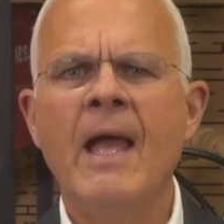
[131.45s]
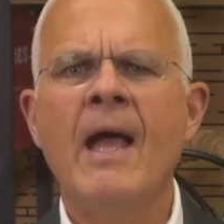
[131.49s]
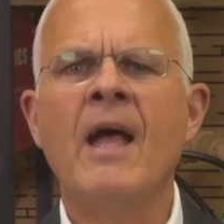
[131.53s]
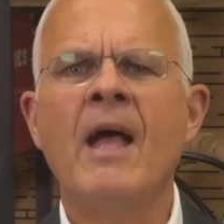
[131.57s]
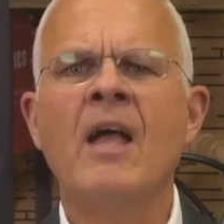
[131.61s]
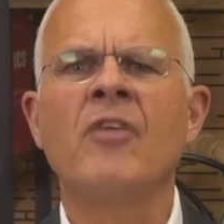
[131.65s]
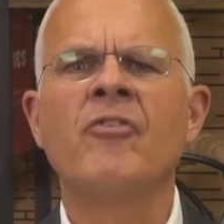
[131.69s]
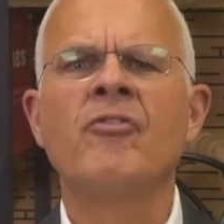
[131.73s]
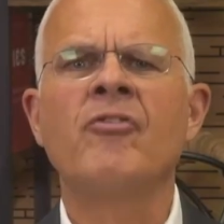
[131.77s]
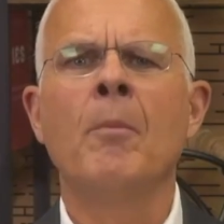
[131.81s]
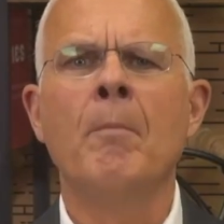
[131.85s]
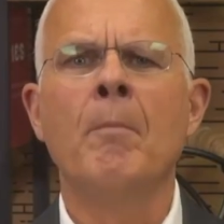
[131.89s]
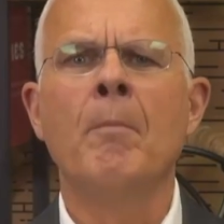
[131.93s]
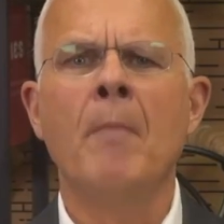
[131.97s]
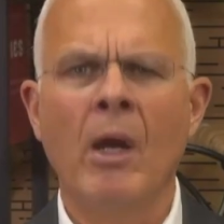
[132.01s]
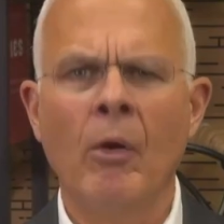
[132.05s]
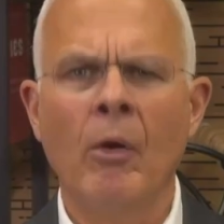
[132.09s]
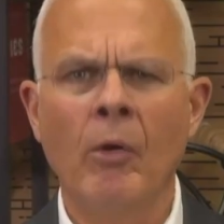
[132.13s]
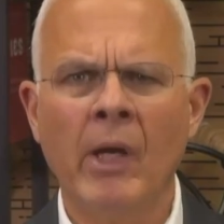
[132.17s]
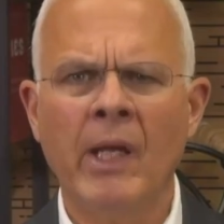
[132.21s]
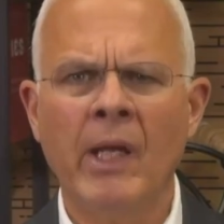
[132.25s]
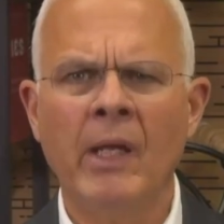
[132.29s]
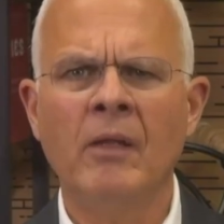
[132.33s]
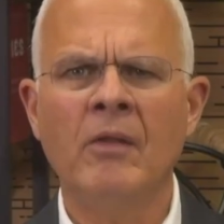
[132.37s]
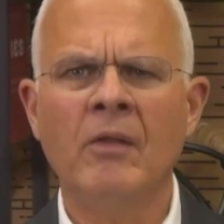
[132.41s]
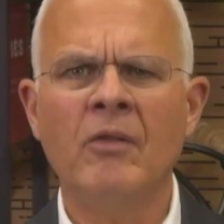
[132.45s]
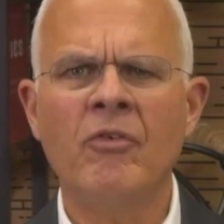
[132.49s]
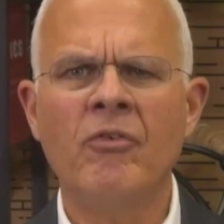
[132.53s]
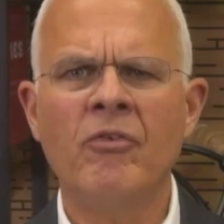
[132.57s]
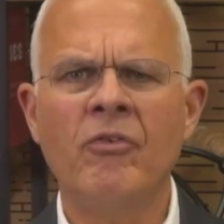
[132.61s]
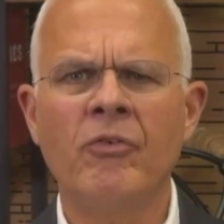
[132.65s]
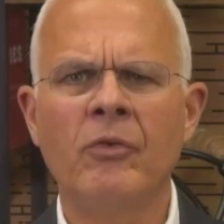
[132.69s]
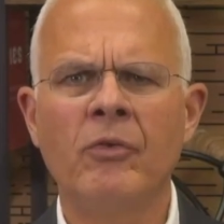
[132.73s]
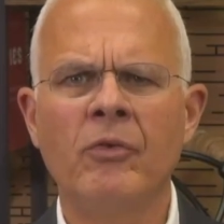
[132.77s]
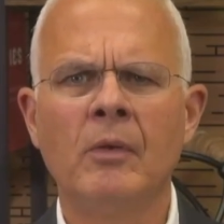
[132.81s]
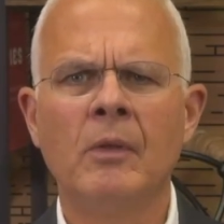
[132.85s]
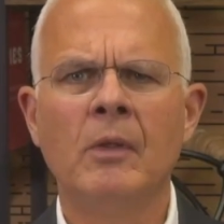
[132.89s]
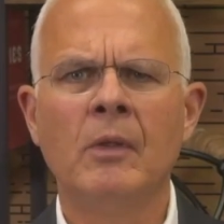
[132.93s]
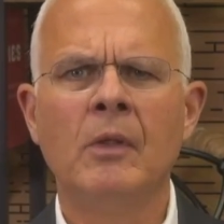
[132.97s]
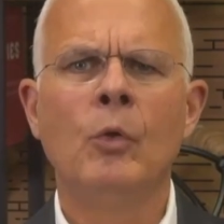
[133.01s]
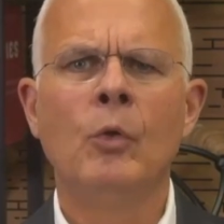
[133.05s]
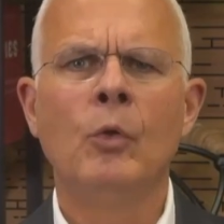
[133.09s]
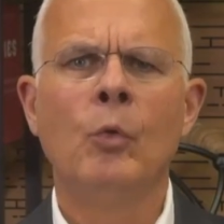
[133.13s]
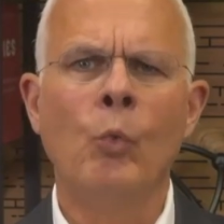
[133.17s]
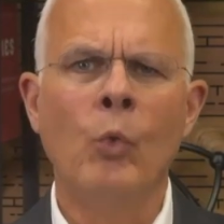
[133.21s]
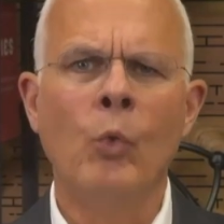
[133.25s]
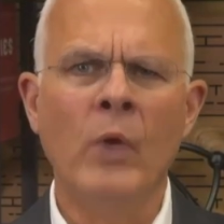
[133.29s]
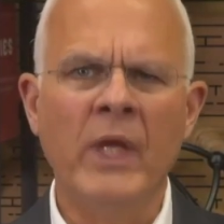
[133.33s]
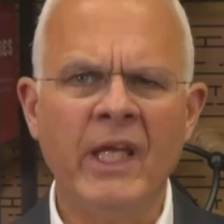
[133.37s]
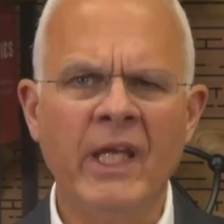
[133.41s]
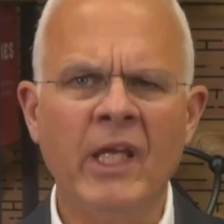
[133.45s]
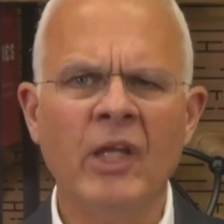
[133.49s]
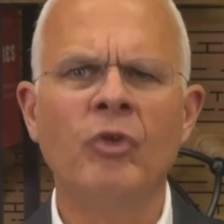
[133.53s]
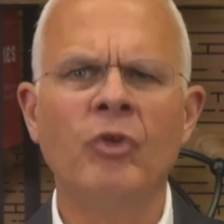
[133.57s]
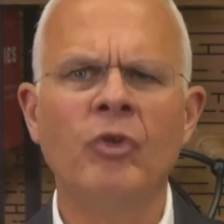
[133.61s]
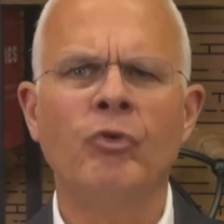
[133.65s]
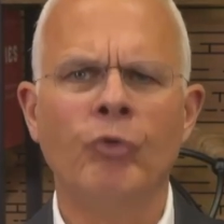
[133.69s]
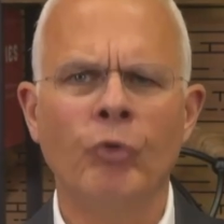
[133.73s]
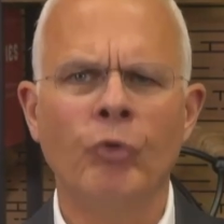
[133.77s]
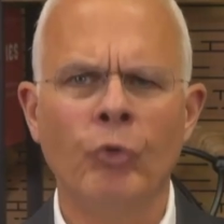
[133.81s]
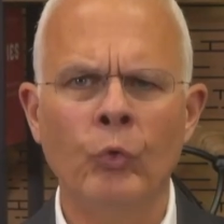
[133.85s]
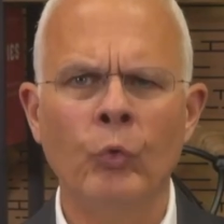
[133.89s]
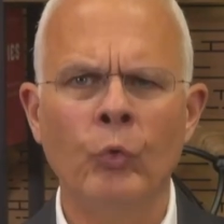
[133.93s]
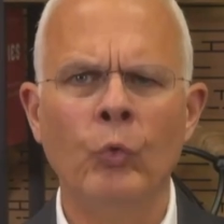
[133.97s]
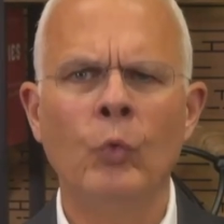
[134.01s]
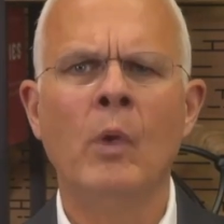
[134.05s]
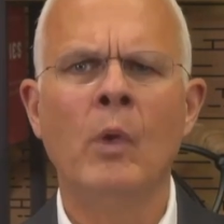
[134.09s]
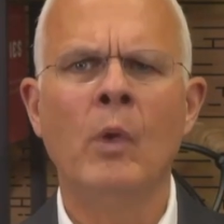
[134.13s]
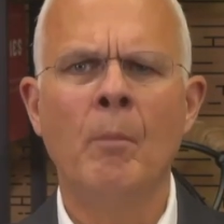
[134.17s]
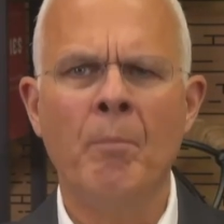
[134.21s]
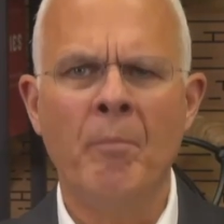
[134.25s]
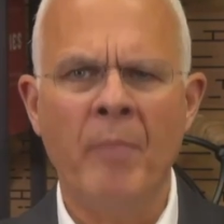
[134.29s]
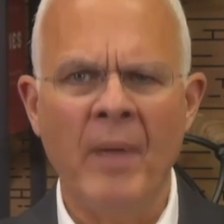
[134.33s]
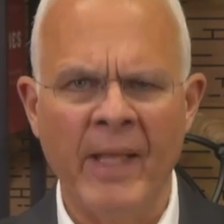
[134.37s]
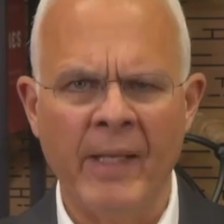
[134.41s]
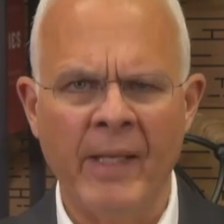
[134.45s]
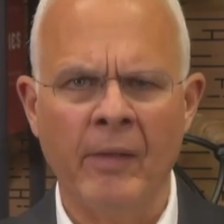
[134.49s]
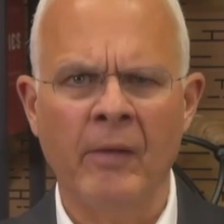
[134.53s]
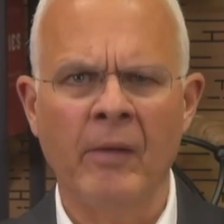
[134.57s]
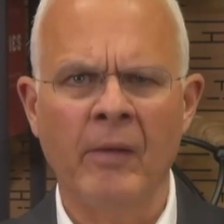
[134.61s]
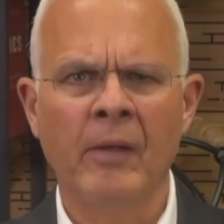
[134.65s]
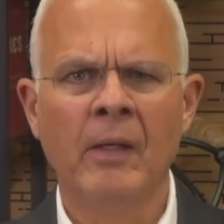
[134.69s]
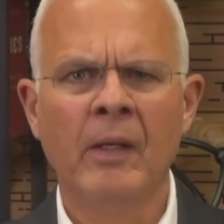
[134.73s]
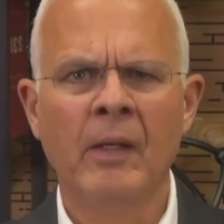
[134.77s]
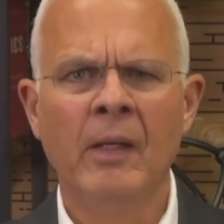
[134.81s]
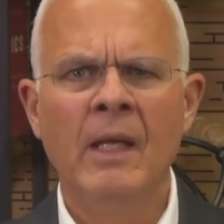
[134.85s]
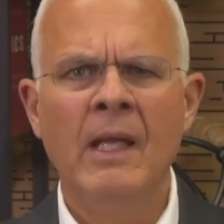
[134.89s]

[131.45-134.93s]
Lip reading: "As Americans, we can do better."